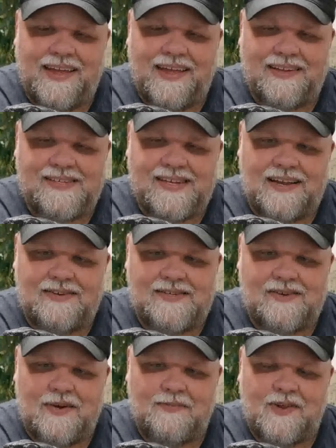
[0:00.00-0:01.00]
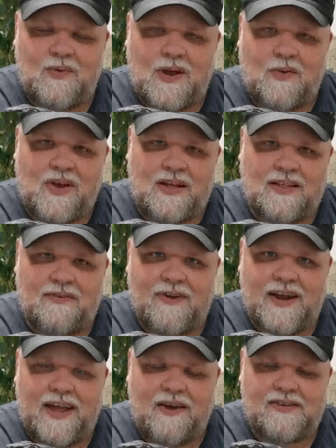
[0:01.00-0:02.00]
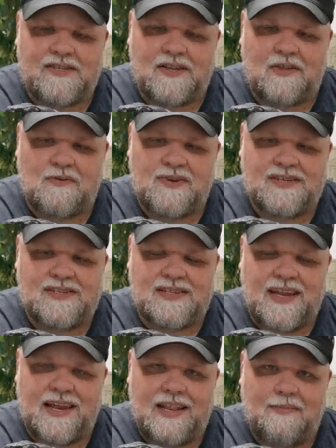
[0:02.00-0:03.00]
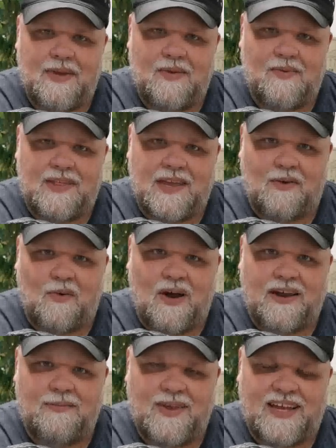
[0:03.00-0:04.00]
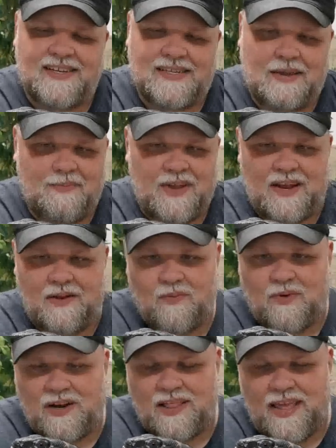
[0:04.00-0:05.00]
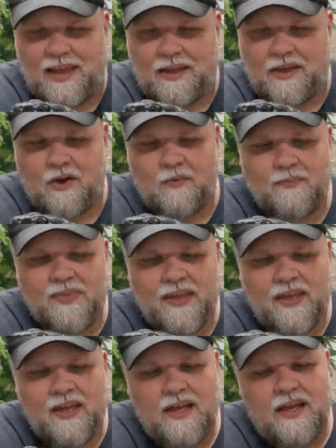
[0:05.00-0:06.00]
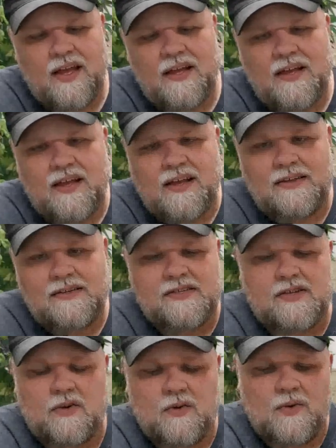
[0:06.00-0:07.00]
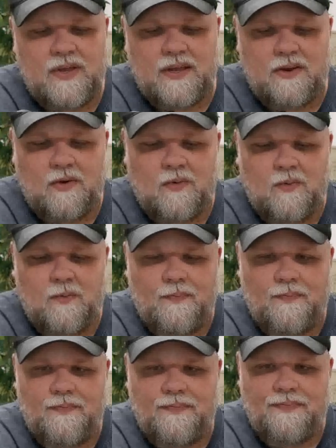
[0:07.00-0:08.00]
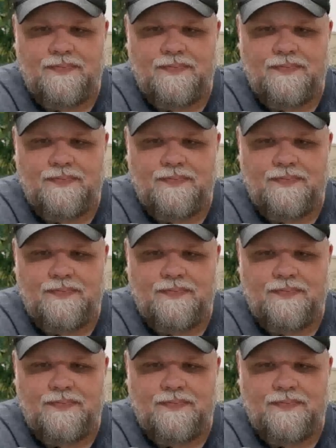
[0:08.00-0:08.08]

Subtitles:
he said, "So I'm only wearing one glove right now because the other one is in the bin with the iguana because he bit it and wouldn't let go." So, you know,